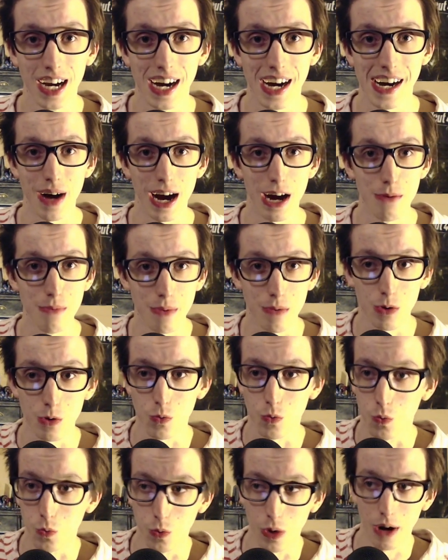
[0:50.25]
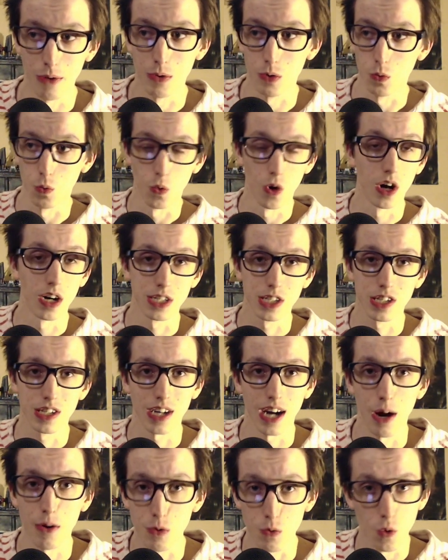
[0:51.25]
I remember I would
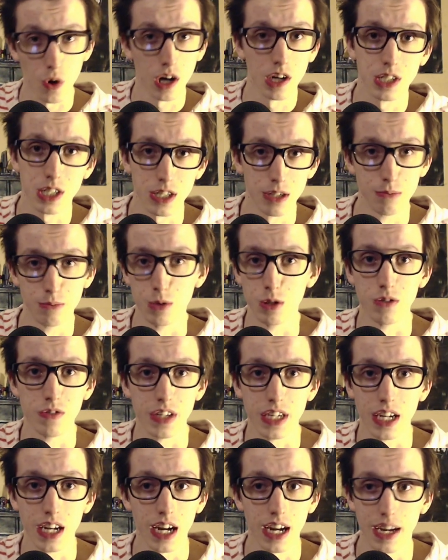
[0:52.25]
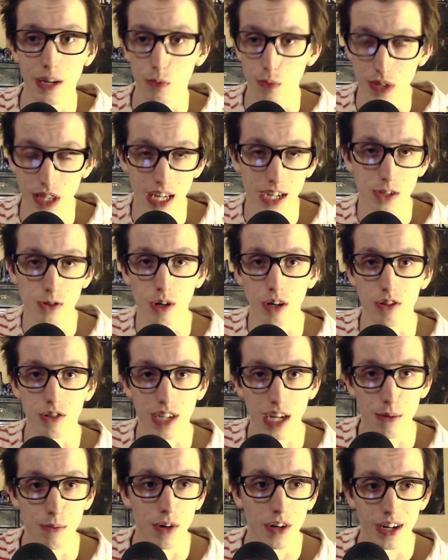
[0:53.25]
watch a movie, and when that trailer
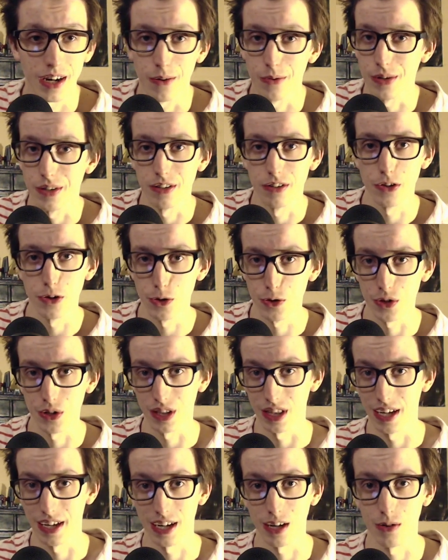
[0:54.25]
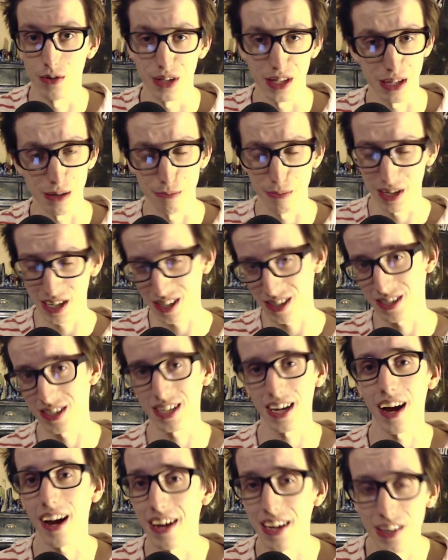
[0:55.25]
came on, I would usually let out the biggest
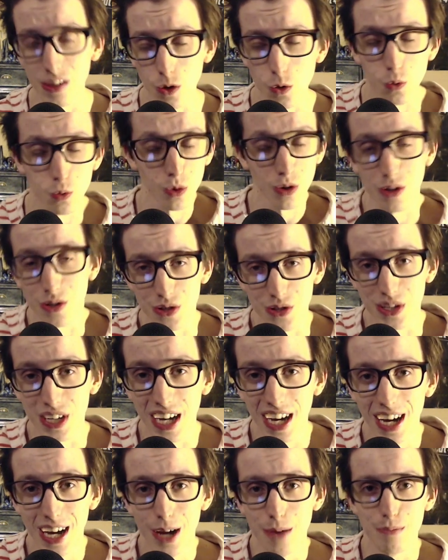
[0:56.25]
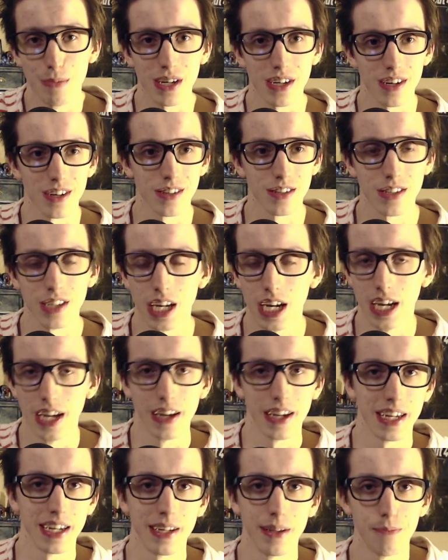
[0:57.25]
sigh in the world because
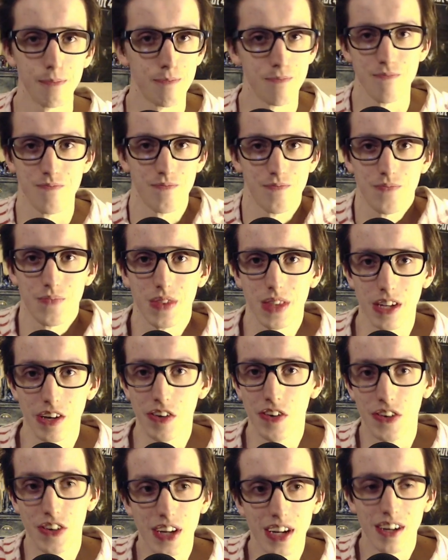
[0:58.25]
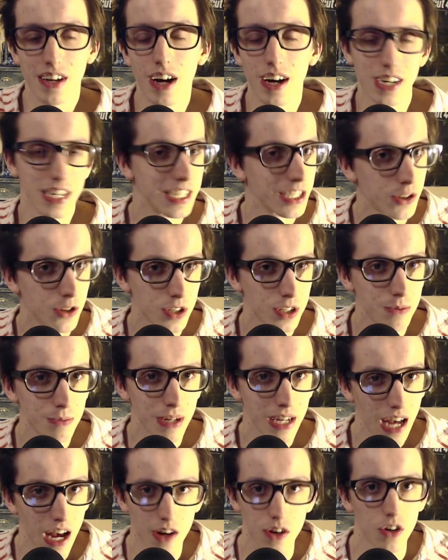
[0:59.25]
it did not interest me
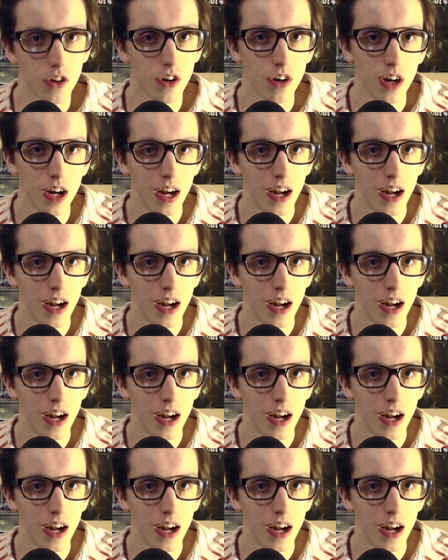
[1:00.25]
at all.